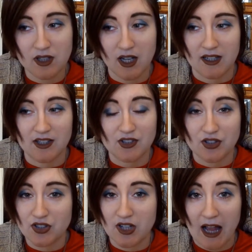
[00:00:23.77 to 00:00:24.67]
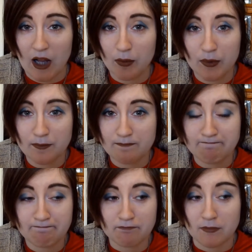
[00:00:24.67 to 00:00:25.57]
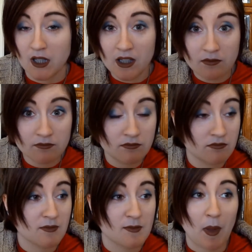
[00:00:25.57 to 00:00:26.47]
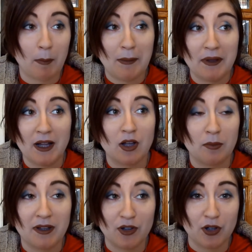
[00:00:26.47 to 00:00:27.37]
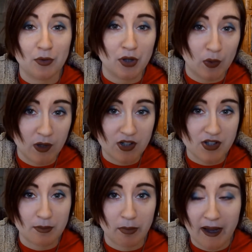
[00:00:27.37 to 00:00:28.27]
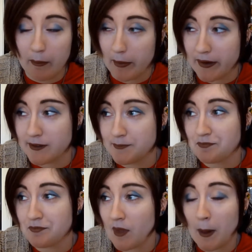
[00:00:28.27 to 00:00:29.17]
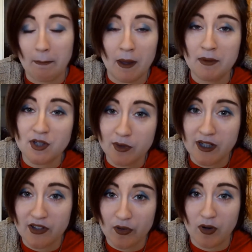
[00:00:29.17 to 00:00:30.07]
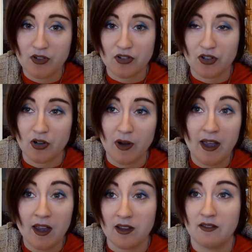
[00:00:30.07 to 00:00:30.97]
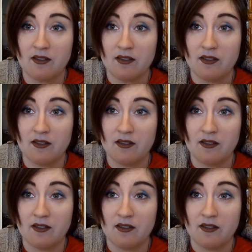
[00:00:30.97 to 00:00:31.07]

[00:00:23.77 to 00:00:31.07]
and it's just to help me. Maybe I'll be the only one that watches it back, but maybe someone else will watch it and go, hey,